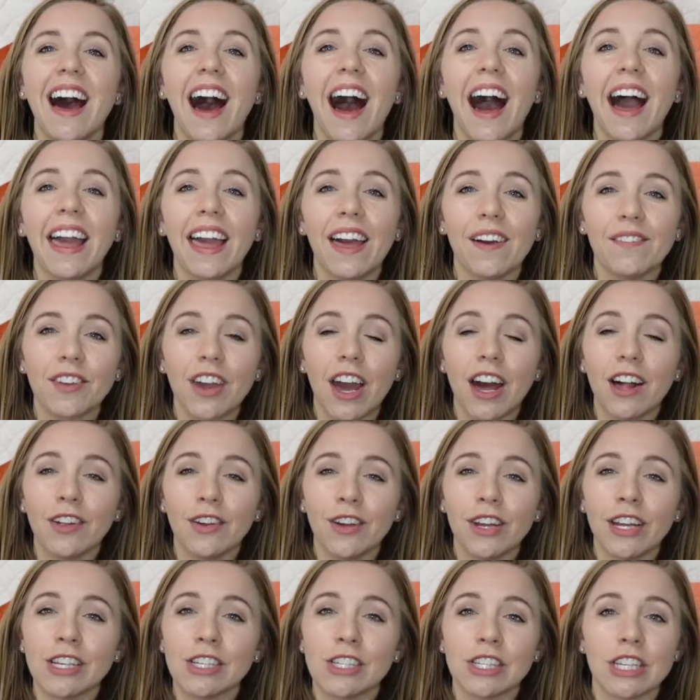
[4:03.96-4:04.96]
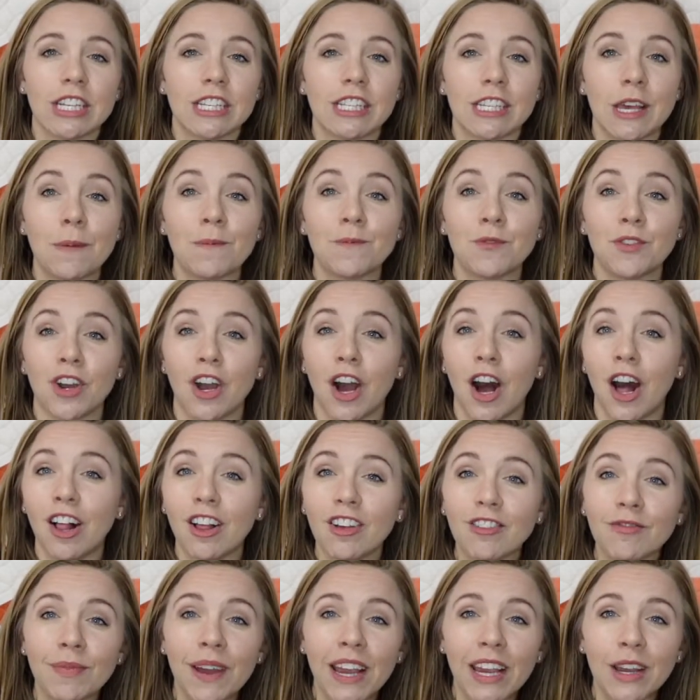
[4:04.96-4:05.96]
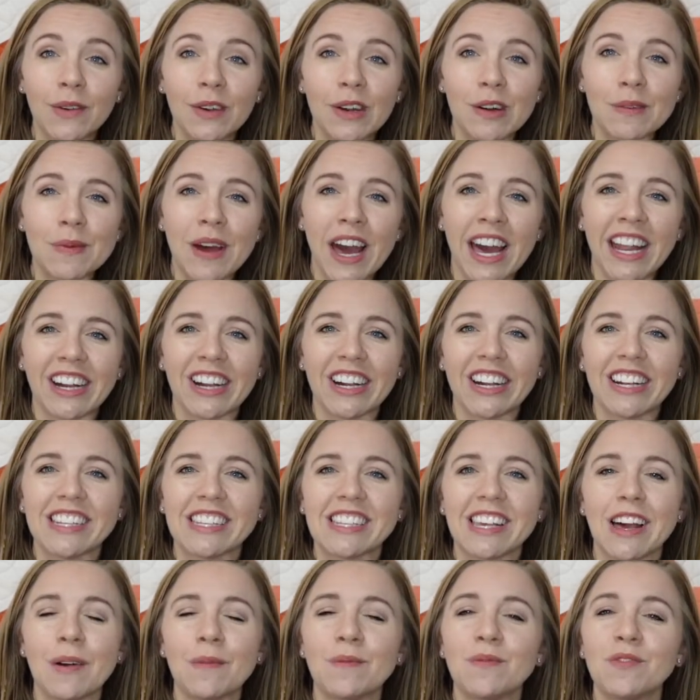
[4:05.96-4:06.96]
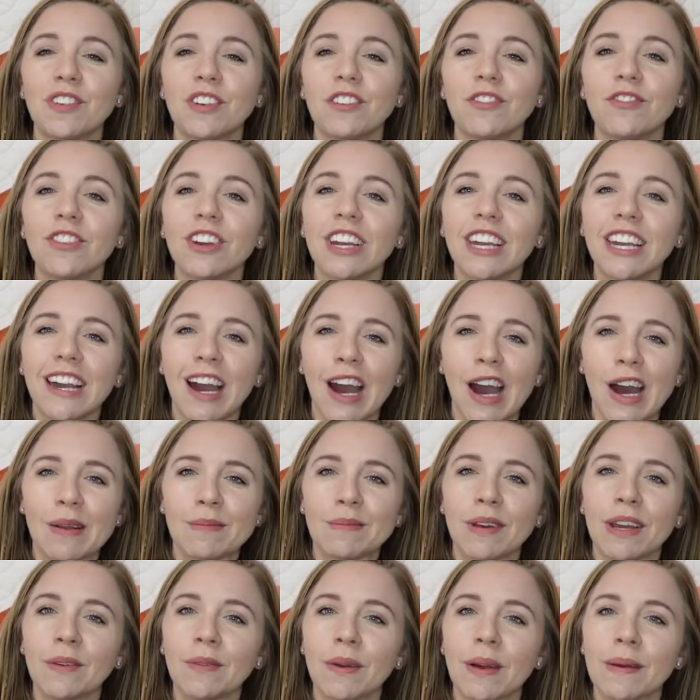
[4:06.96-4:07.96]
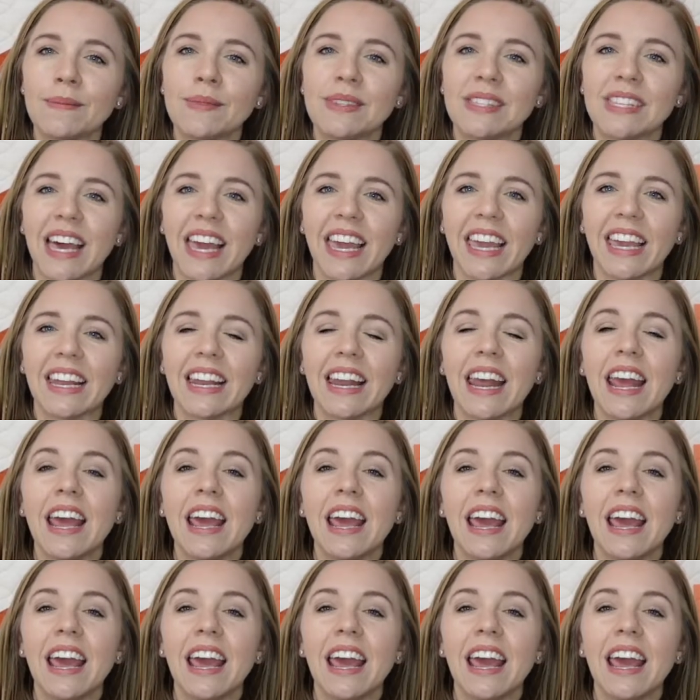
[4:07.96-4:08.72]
I have coloring sheets up for all of my quilt patterns up for free on my website,